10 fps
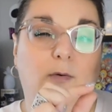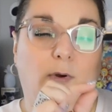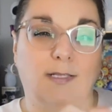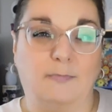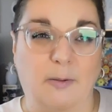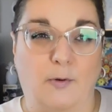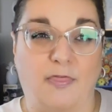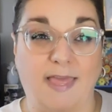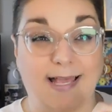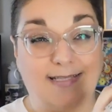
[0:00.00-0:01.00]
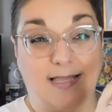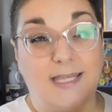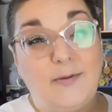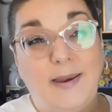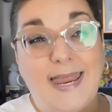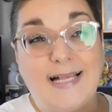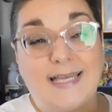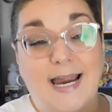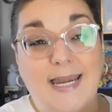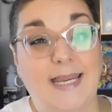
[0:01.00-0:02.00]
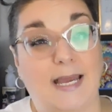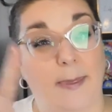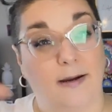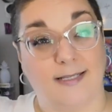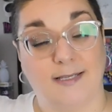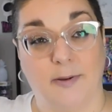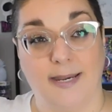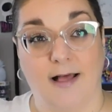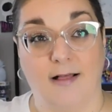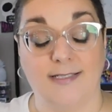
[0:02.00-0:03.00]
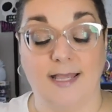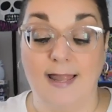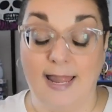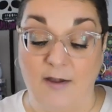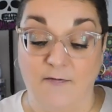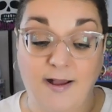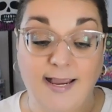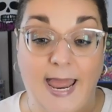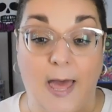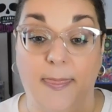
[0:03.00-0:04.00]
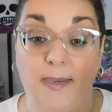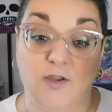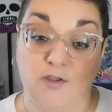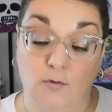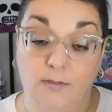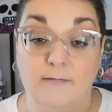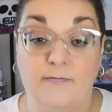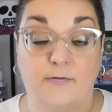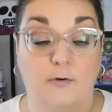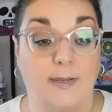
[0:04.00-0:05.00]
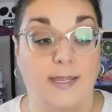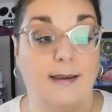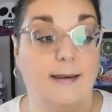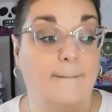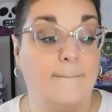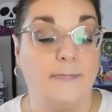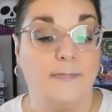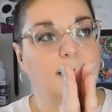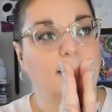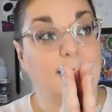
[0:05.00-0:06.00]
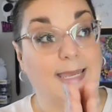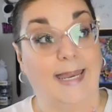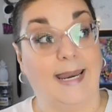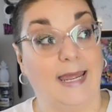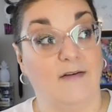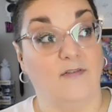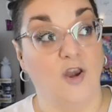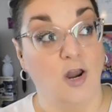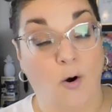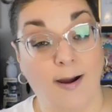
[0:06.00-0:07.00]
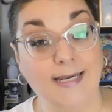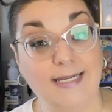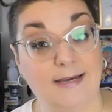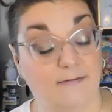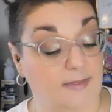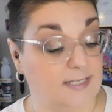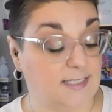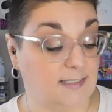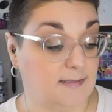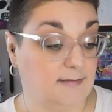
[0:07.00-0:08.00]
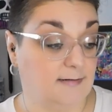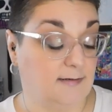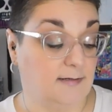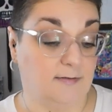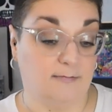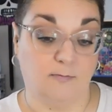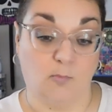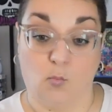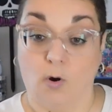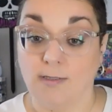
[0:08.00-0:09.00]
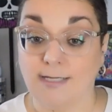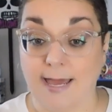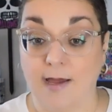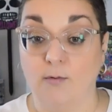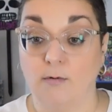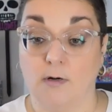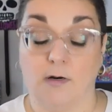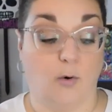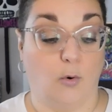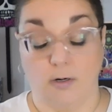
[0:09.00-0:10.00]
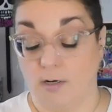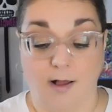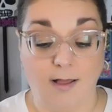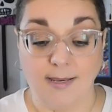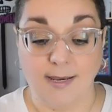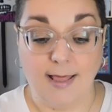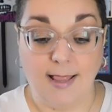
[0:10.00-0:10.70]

what people think is a little bit of anxiety compared to somebody else. It fucking happened. You lived through it. Again, I have no idea if this worked out or not.